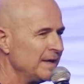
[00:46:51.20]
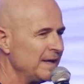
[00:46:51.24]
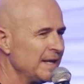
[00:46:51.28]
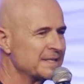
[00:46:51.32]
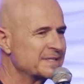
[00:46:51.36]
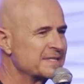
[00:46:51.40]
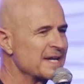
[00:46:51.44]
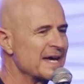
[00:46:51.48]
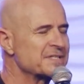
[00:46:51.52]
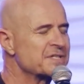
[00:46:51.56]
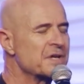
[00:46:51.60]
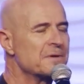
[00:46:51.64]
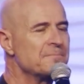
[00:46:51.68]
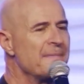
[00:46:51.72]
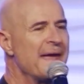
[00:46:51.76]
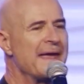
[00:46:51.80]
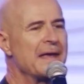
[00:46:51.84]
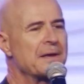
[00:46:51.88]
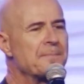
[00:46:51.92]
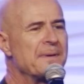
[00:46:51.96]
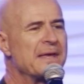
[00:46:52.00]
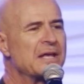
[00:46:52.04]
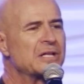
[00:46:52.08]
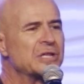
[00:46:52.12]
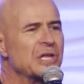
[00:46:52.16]
It doesn't
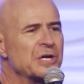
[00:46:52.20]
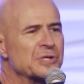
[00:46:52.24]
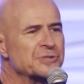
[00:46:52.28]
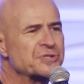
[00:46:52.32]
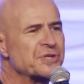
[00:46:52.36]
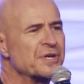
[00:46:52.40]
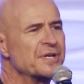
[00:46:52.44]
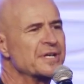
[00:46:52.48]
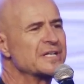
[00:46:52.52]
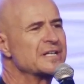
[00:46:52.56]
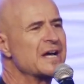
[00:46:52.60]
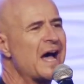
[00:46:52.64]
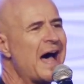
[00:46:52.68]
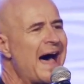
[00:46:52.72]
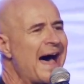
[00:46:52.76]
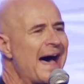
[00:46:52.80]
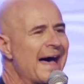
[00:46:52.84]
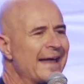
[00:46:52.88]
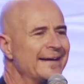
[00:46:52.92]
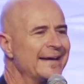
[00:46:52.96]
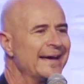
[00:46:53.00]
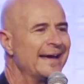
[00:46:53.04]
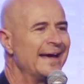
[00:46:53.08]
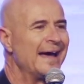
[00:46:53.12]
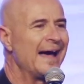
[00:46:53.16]
make me closer to
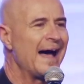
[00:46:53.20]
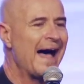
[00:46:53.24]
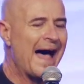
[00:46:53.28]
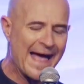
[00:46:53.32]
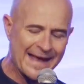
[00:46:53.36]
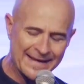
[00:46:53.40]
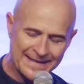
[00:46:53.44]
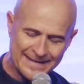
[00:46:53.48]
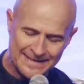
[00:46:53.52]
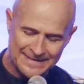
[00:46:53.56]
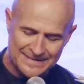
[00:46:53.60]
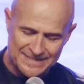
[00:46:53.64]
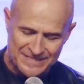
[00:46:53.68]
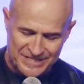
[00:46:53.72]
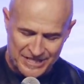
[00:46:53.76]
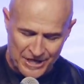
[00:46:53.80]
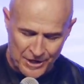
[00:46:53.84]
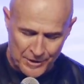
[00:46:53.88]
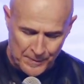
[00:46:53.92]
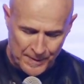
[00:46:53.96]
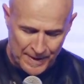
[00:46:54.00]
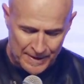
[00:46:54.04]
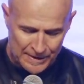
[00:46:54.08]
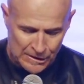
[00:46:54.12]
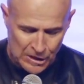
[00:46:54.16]
God. I
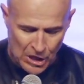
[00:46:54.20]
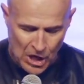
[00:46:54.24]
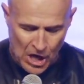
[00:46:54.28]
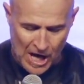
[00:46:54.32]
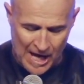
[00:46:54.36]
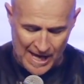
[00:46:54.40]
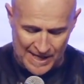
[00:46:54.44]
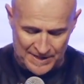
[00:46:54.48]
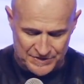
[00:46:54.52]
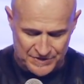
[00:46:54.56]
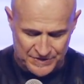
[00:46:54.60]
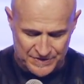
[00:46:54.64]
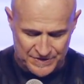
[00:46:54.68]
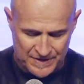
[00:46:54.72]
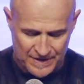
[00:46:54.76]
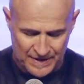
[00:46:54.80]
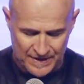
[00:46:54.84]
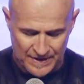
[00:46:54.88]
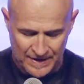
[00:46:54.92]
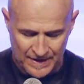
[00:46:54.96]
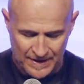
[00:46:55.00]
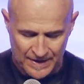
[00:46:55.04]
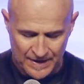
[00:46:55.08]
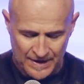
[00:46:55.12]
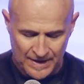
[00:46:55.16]
consider it loss.
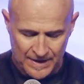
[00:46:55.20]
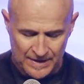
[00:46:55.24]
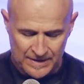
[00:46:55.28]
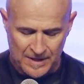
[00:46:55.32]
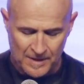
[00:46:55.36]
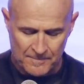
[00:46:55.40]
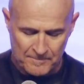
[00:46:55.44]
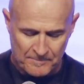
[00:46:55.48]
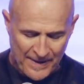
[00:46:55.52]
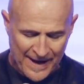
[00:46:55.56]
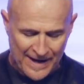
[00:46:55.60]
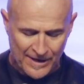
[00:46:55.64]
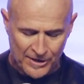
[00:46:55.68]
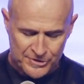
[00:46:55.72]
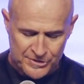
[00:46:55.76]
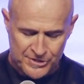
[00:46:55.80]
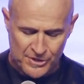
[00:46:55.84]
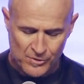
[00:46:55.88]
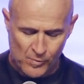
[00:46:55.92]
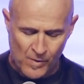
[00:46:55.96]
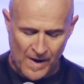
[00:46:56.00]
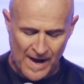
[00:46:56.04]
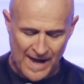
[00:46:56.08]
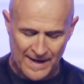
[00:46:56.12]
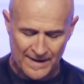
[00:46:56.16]
Compared
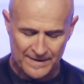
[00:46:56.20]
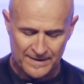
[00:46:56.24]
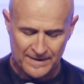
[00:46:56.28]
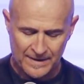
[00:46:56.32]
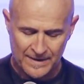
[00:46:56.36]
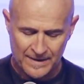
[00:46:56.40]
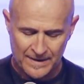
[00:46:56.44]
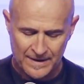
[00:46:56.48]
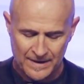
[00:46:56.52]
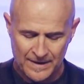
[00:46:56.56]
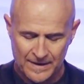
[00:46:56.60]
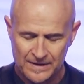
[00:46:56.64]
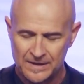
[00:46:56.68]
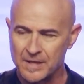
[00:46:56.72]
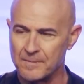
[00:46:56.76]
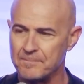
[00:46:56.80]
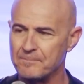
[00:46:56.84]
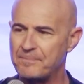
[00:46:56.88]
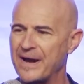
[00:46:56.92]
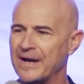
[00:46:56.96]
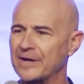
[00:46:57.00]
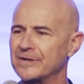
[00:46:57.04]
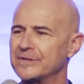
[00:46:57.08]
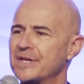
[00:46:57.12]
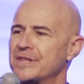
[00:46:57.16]
to what?
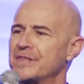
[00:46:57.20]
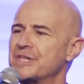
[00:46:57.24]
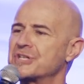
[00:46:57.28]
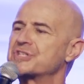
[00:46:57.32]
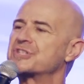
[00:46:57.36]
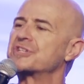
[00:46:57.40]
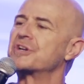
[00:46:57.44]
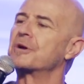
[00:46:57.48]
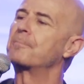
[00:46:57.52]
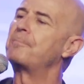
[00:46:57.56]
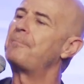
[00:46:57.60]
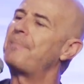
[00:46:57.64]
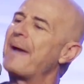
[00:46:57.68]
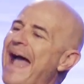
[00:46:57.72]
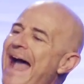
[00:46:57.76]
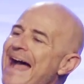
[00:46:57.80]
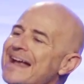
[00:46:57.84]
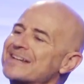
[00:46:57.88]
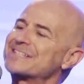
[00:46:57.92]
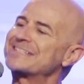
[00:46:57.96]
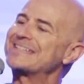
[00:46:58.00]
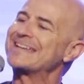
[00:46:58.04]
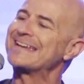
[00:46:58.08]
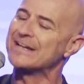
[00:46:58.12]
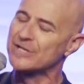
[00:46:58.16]
Compared to the
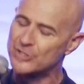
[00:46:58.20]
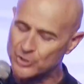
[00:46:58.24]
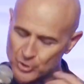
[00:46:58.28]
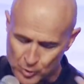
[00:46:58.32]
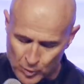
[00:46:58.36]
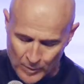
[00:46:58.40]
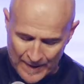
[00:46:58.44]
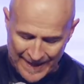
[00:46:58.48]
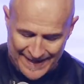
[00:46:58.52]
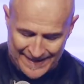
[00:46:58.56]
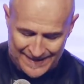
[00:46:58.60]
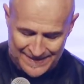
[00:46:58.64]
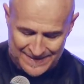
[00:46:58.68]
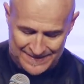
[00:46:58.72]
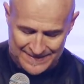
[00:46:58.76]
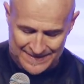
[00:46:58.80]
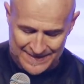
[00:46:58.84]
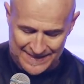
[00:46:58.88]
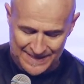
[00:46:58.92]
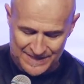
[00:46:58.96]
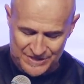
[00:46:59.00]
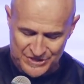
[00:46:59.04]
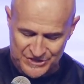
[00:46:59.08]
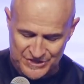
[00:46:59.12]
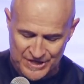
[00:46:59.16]
surpassing
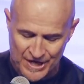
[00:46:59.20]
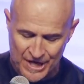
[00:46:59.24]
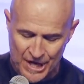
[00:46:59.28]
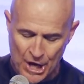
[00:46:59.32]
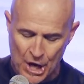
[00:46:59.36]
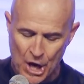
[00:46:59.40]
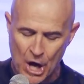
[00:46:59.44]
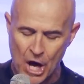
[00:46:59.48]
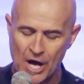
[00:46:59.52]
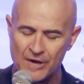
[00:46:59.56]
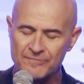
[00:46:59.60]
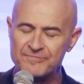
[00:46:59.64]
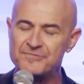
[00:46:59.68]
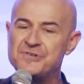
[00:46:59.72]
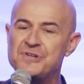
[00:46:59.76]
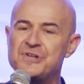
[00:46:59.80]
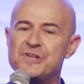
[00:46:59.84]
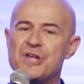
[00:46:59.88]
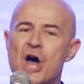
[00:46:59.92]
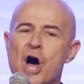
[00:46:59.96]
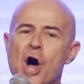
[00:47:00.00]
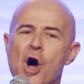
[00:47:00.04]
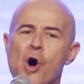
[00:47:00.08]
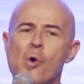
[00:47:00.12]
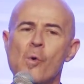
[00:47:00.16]
greatness of
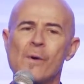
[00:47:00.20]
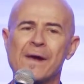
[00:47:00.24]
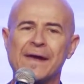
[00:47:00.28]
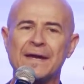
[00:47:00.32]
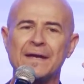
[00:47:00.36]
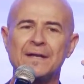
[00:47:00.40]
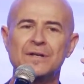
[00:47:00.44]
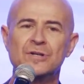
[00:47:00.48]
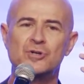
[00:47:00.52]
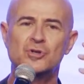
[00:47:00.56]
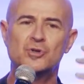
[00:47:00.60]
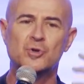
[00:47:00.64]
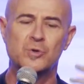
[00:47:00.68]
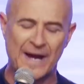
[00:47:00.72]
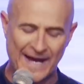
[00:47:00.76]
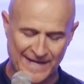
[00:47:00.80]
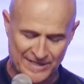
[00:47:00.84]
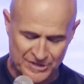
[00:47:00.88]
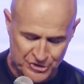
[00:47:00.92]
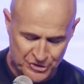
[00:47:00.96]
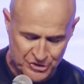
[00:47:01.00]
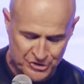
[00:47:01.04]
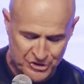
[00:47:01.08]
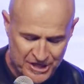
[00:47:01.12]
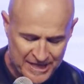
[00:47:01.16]
knowing
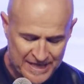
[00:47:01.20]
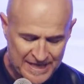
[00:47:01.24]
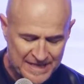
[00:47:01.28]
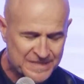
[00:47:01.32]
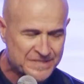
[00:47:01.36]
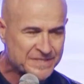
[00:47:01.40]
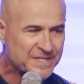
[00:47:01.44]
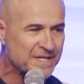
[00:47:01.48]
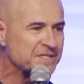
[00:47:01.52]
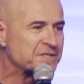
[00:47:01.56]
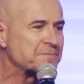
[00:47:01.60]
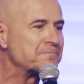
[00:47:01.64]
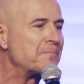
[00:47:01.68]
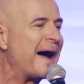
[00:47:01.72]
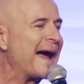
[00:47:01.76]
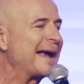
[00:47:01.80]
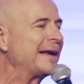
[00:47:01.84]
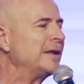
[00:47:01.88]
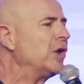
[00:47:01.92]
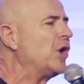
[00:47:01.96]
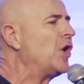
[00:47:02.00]
Christ Jesus, my